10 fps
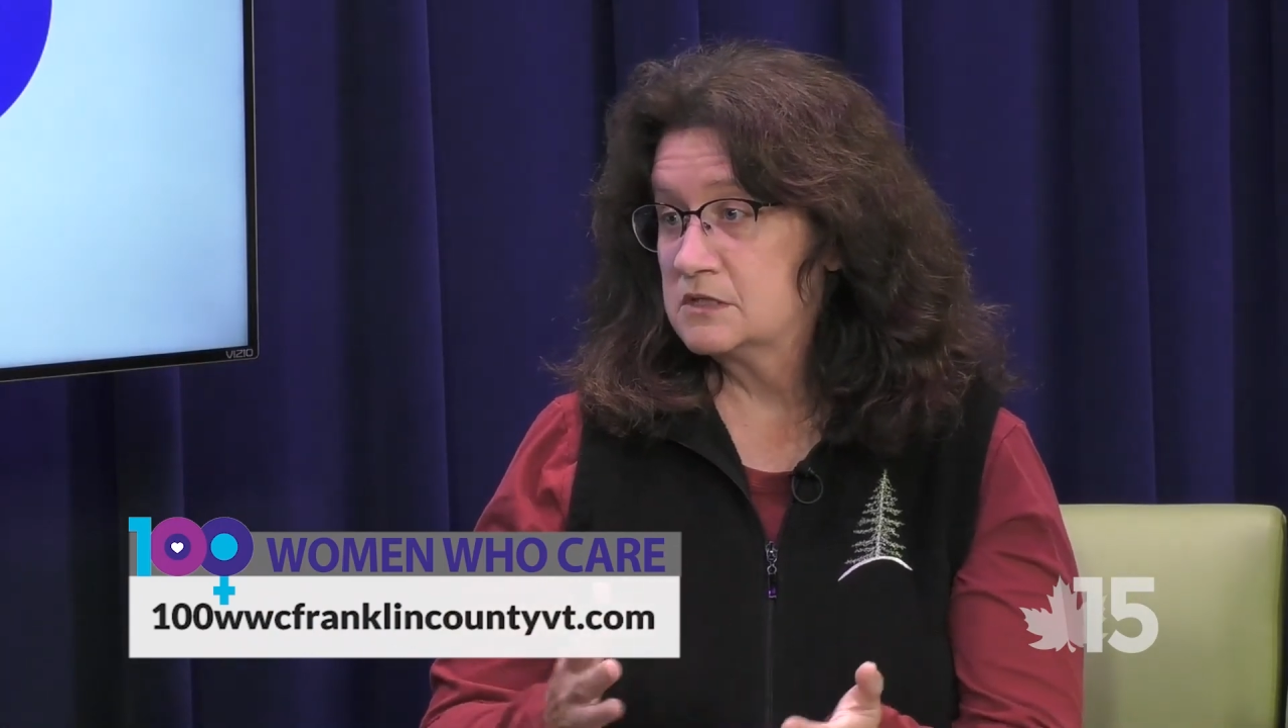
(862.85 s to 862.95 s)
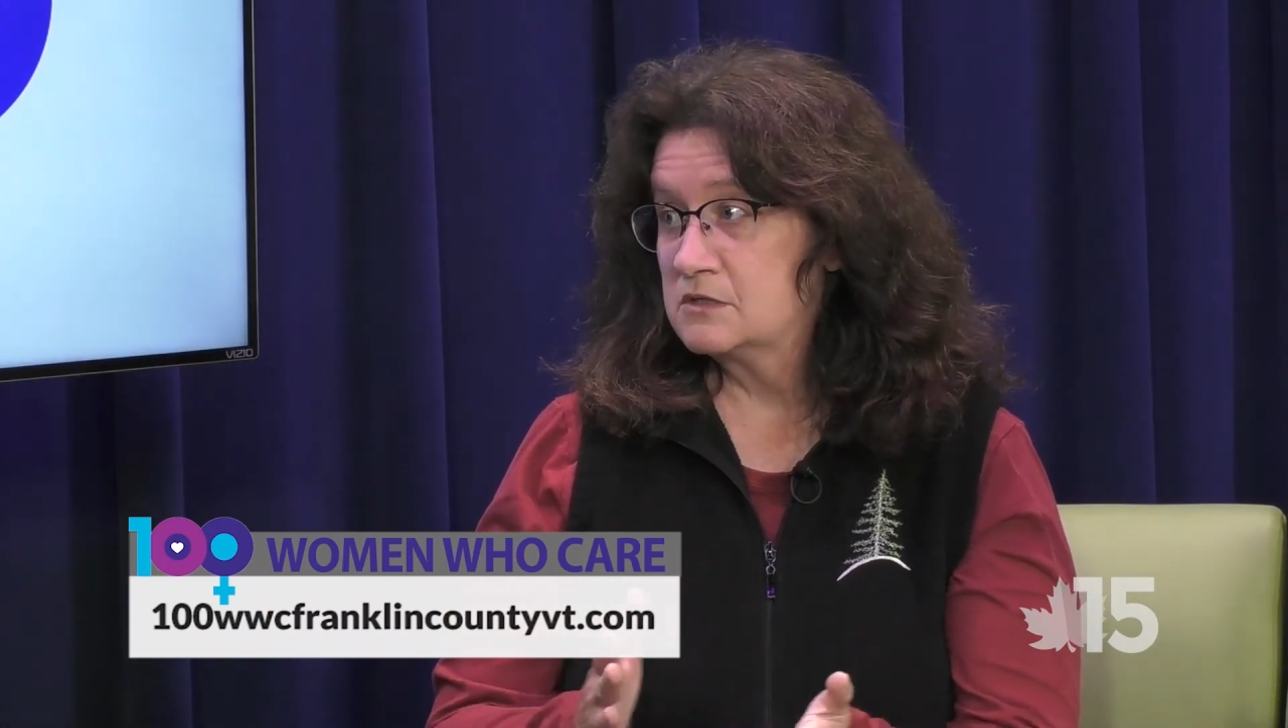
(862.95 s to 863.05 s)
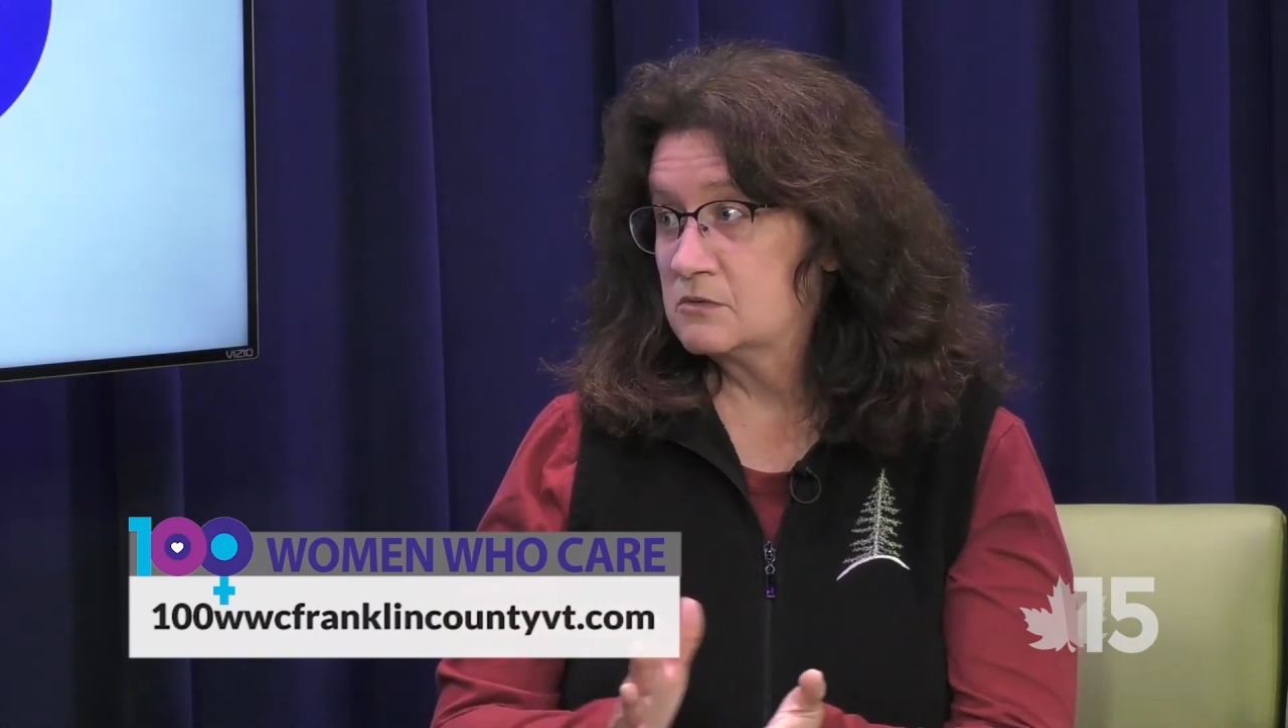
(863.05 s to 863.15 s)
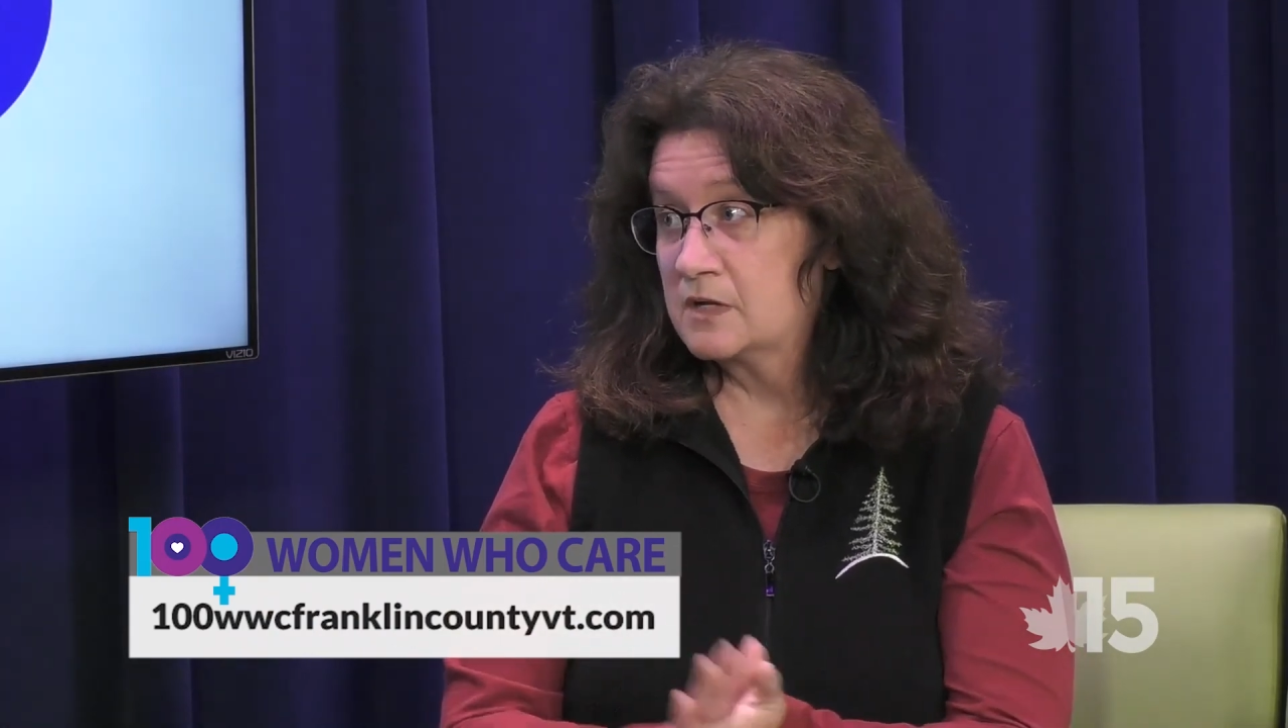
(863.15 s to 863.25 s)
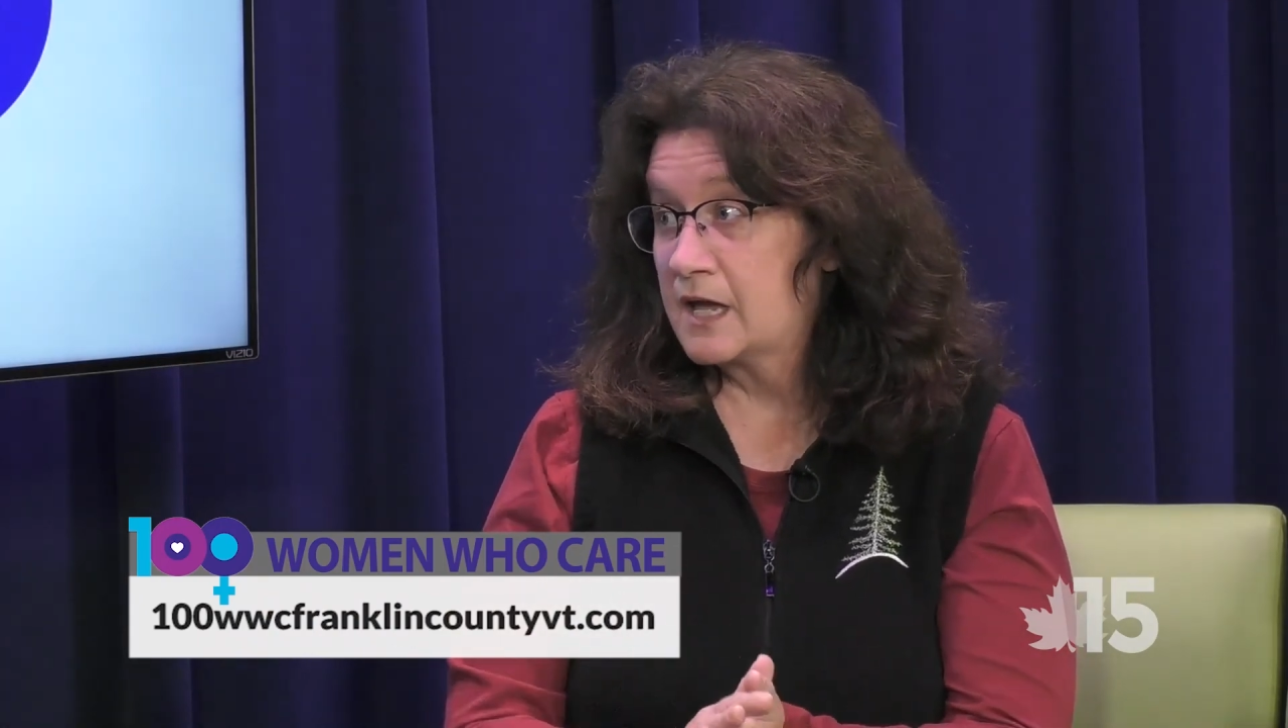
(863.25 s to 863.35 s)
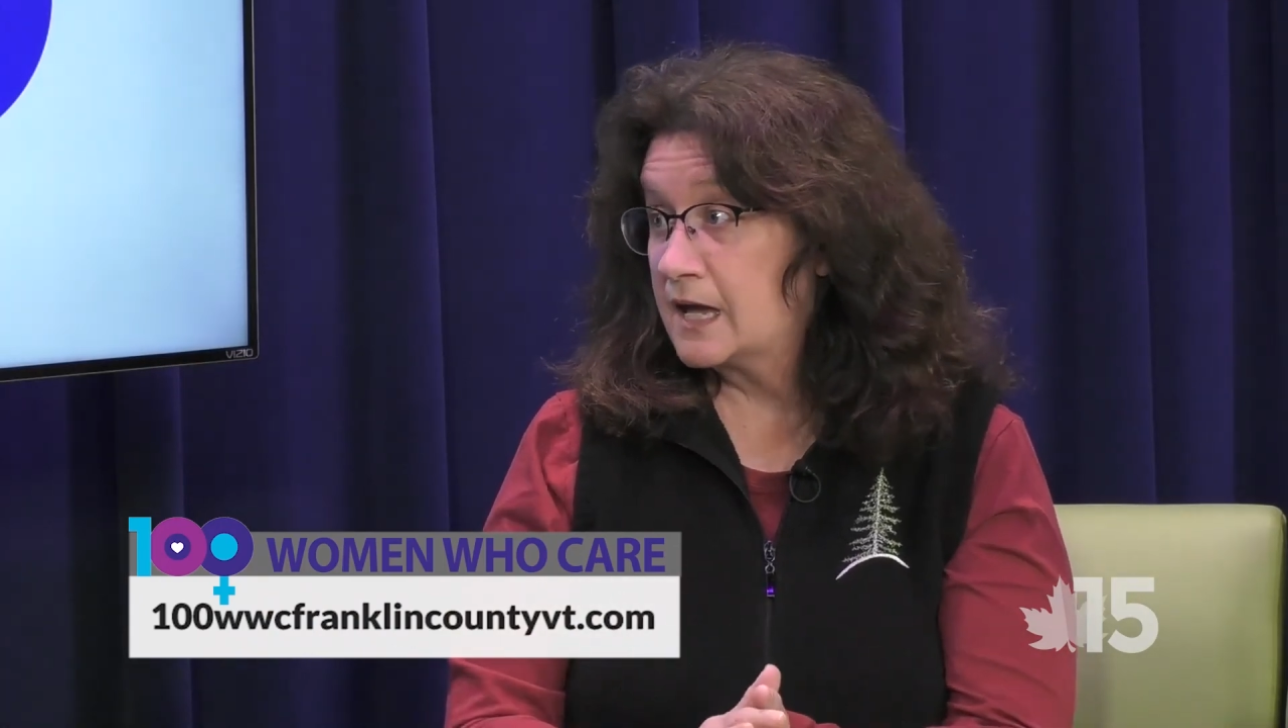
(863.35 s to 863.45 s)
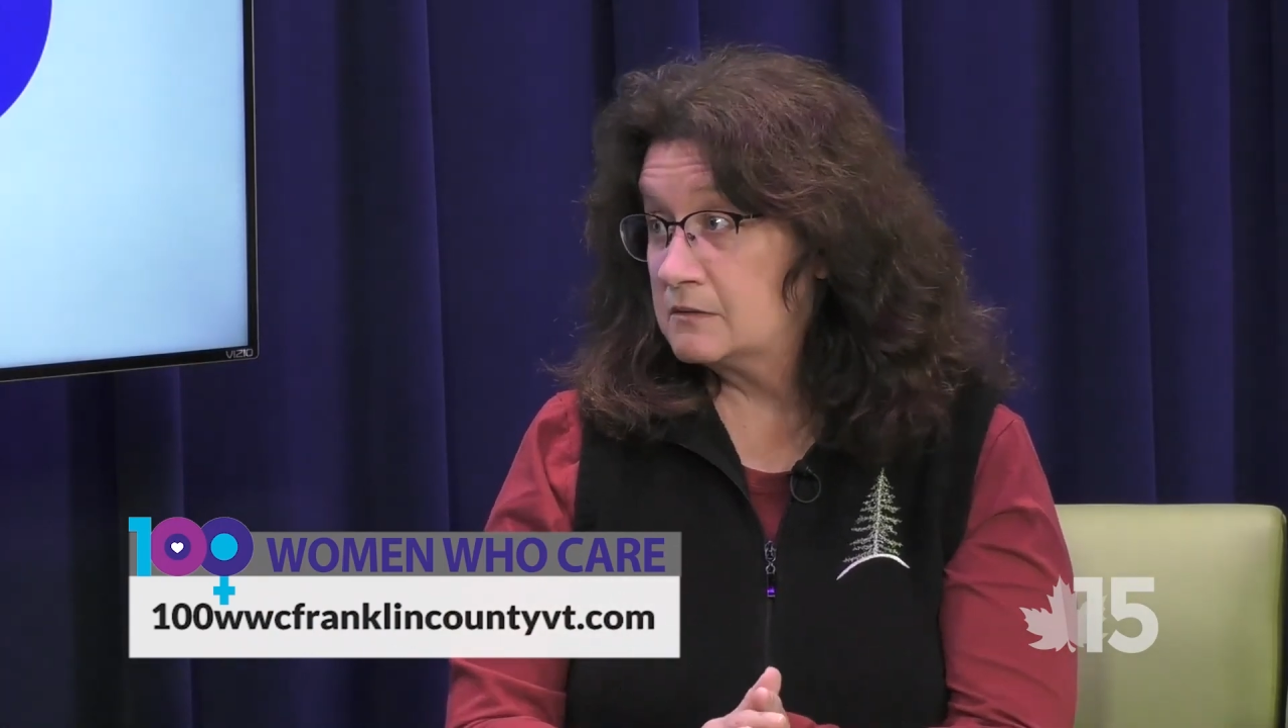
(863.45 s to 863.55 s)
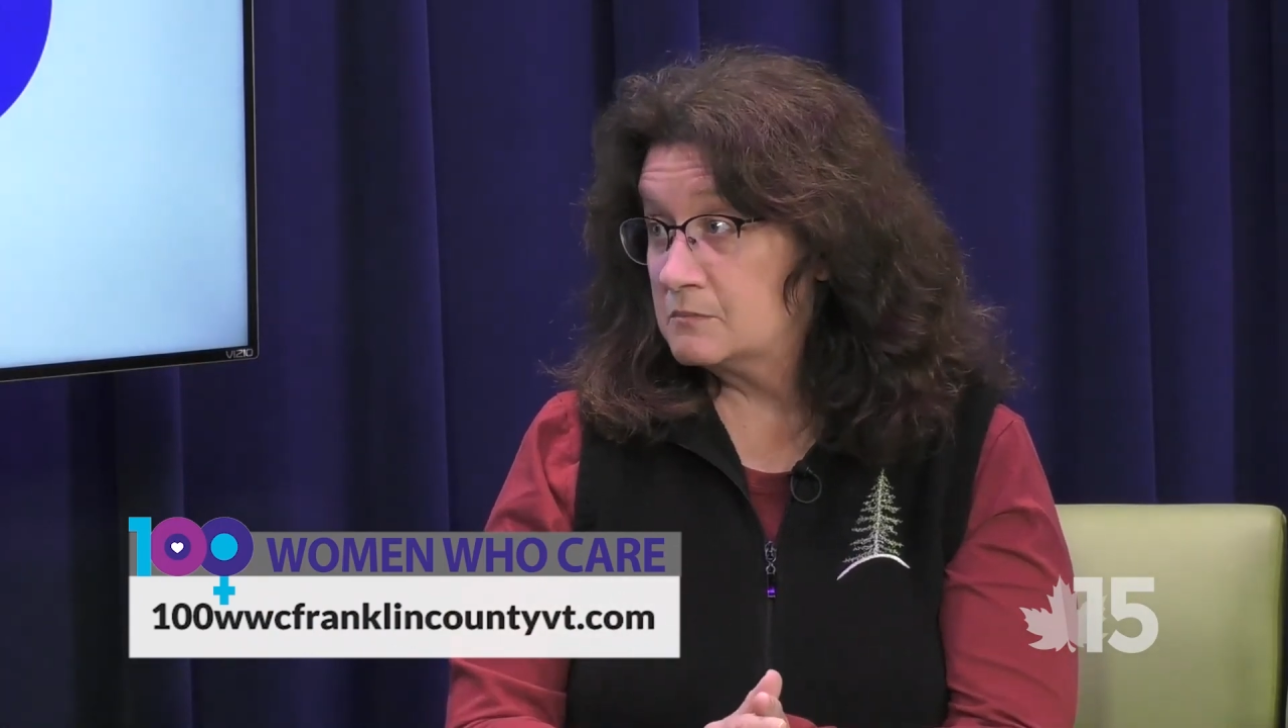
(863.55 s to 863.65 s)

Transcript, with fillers: you know a hat